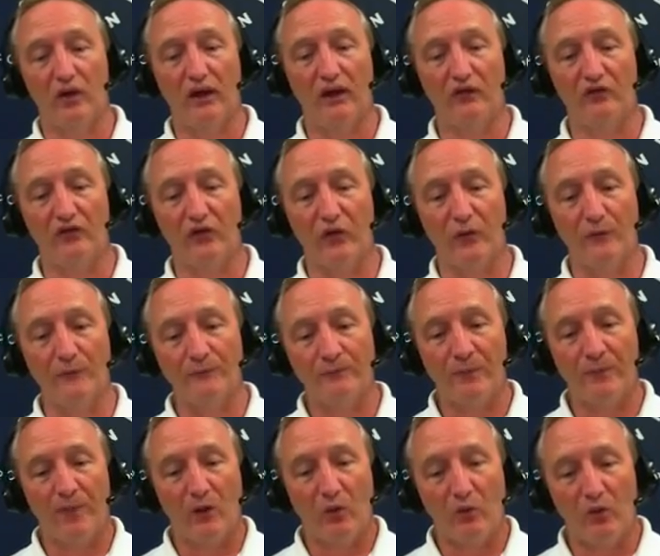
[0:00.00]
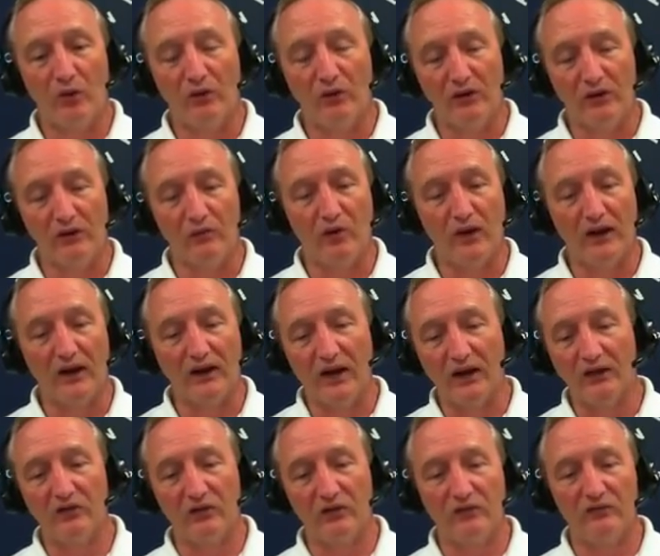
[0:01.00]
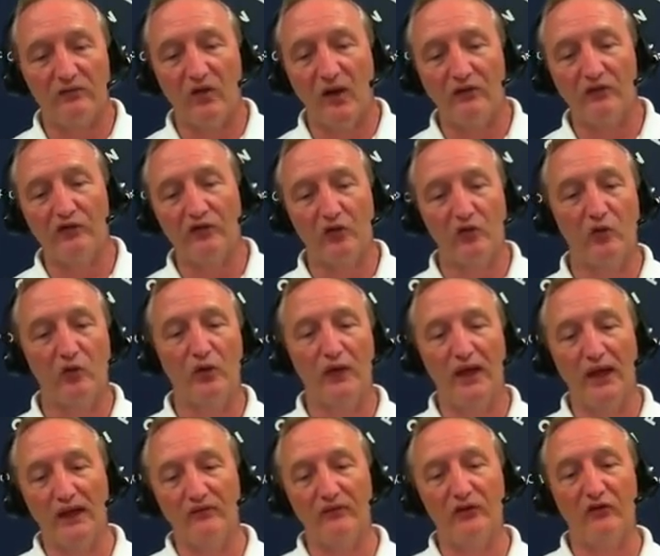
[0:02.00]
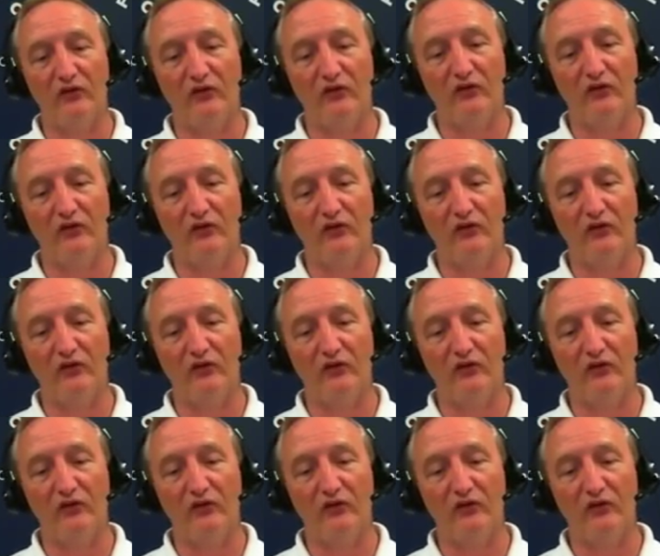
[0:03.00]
And so when I got to the flight school, we had this,